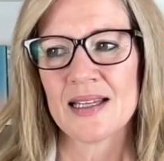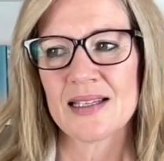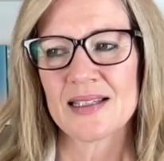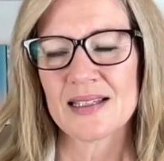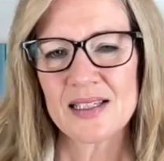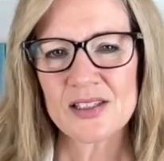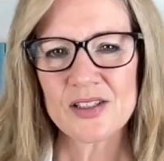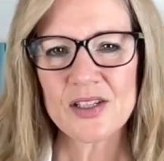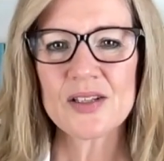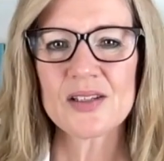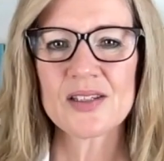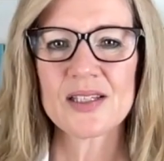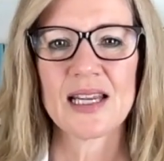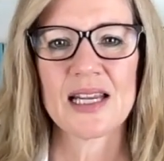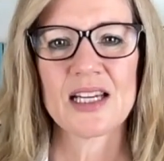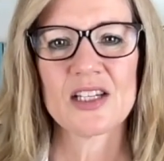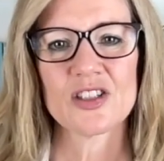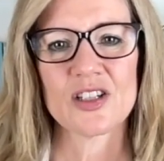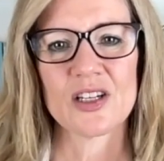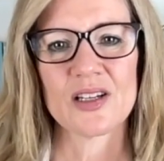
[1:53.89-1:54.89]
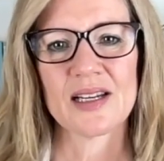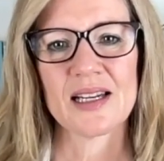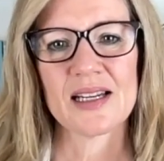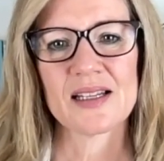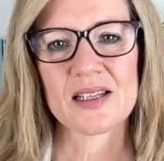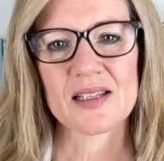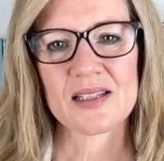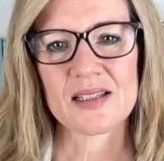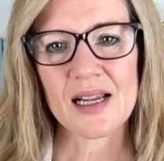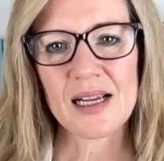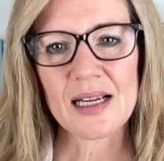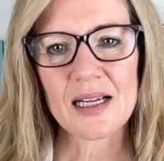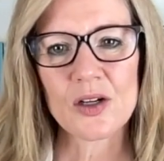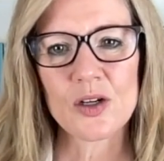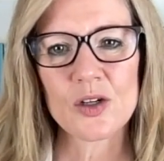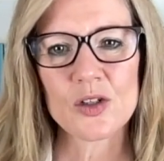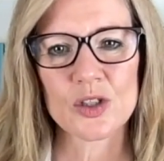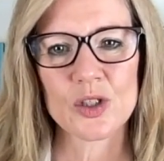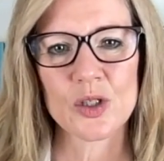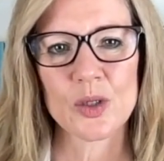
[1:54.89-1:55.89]
Dissociation is a
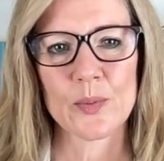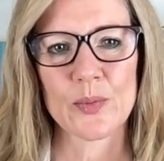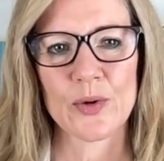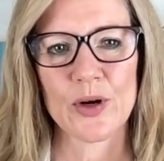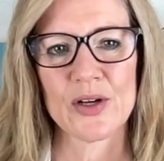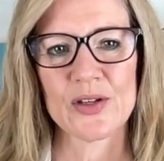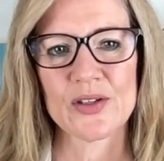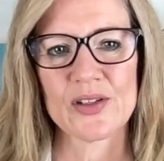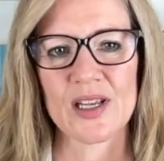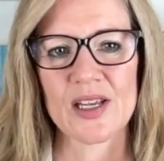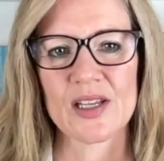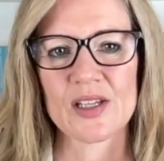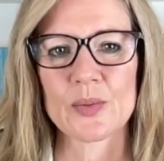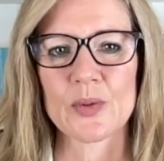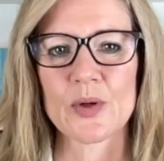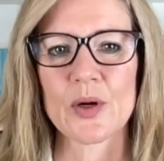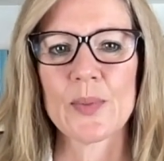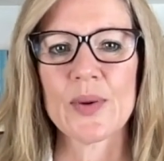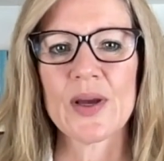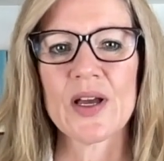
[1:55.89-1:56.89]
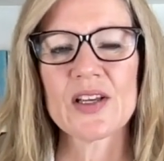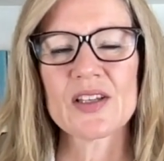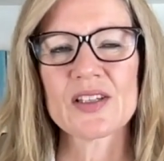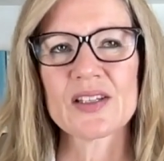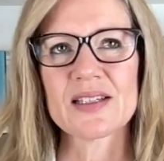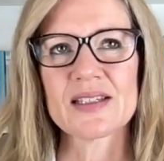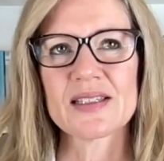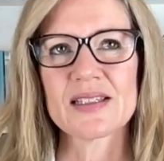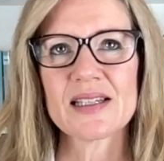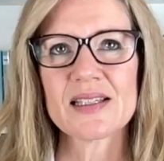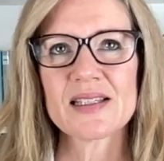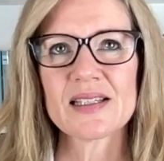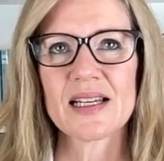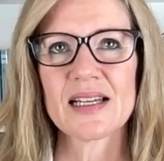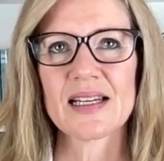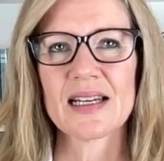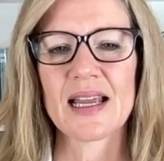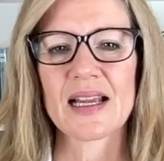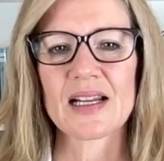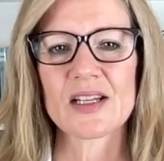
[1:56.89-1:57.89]
psychological process where a person
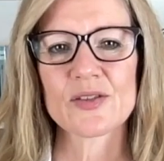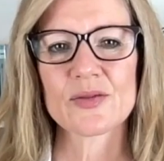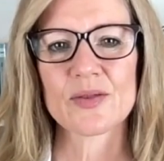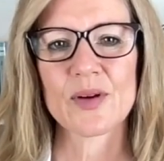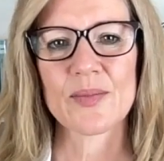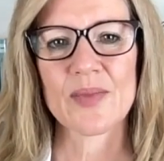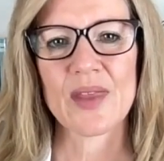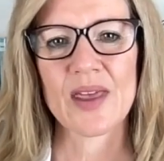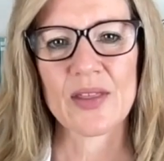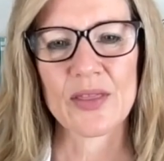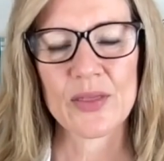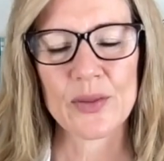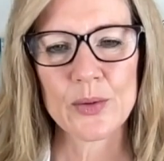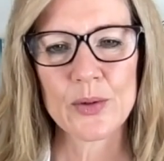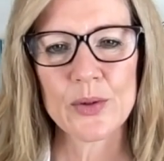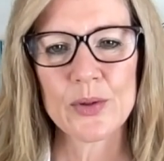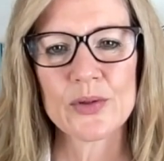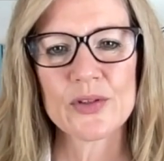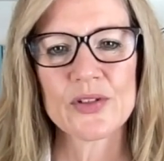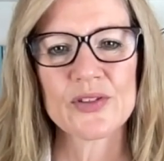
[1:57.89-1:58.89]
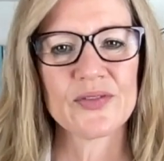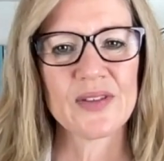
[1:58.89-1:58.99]
disconnects from their thoughts,